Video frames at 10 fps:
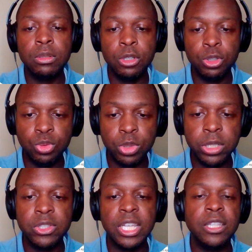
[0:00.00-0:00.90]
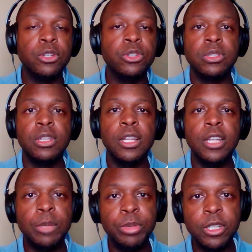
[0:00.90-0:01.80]
who would say there's
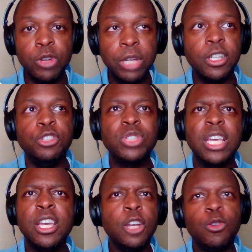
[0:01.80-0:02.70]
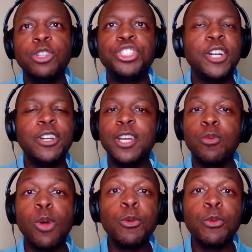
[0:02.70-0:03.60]
not been a great flood. And you say, well, Jerry, there
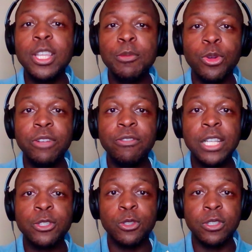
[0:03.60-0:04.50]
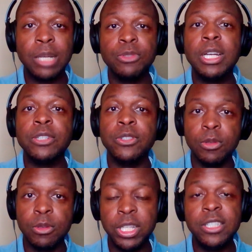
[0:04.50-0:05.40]
weren't really marine fossils on tops of mountains.
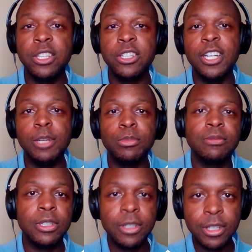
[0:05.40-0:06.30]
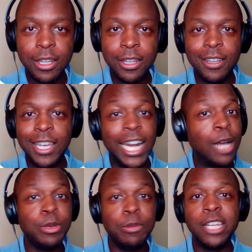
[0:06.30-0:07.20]
Please look it up. And I'll
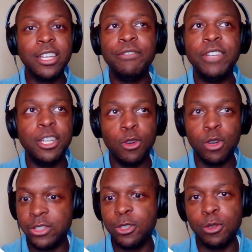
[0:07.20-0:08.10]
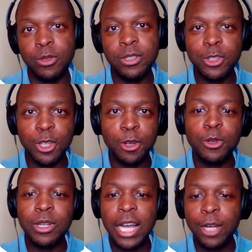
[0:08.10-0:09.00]
be making a video on it soon.
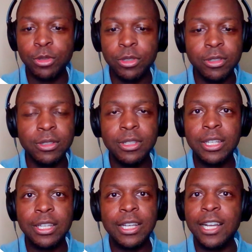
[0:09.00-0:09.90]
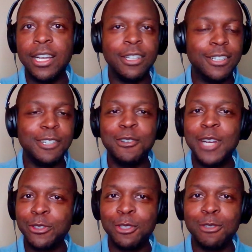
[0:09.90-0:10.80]
So I will, I don't know how
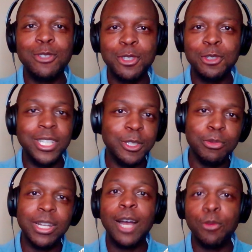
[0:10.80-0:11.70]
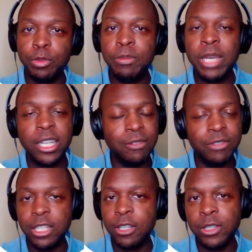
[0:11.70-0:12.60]
soon soon is, but I will be making a
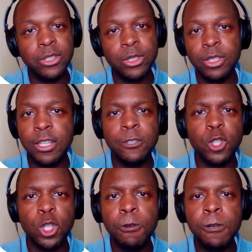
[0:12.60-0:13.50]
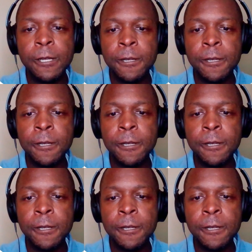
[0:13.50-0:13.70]
video on this. And so